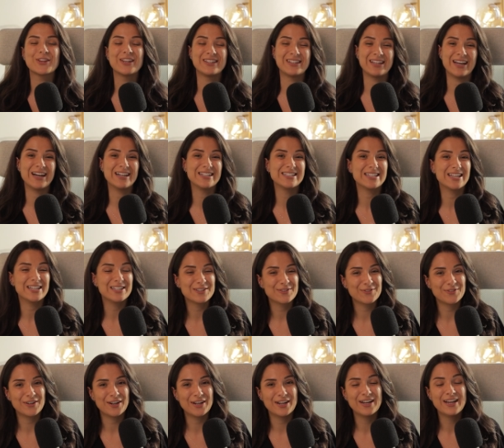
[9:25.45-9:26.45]
that they
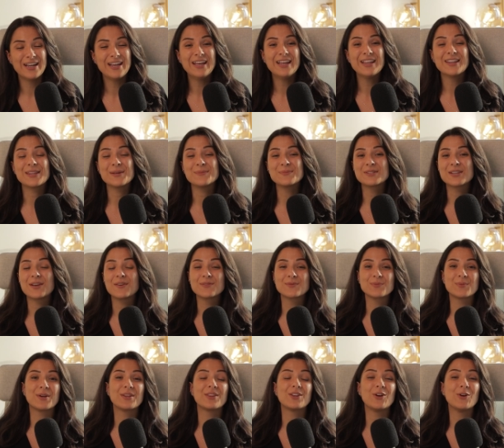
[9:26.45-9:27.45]
identify
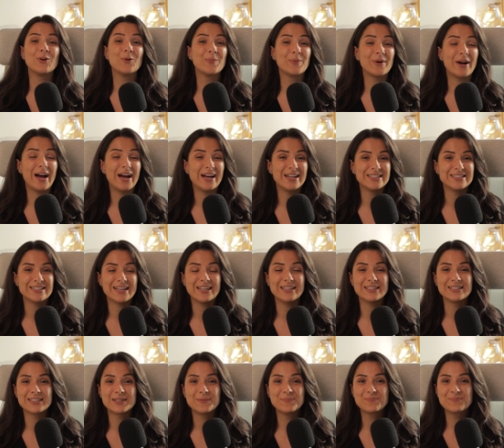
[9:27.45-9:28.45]
themselves with your brand
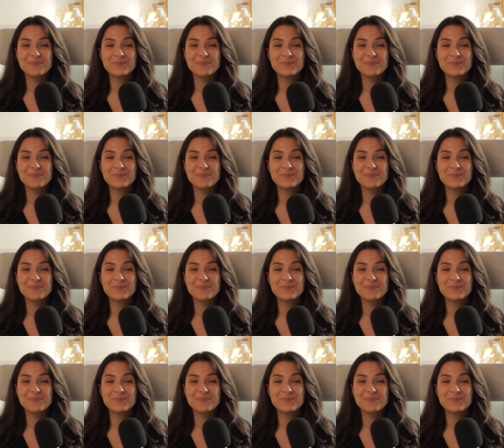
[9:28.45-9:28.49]
and